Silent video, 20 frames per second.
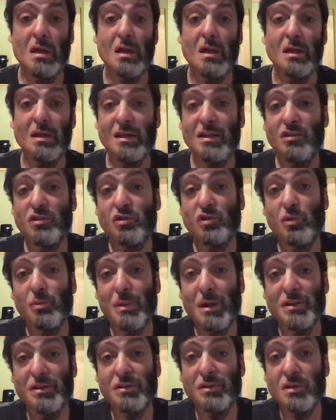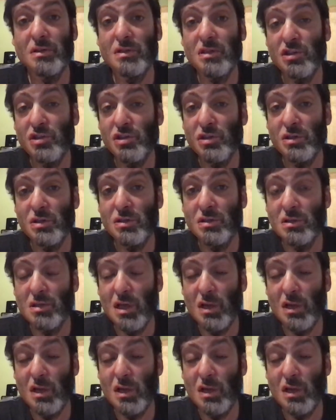lead to better decisions.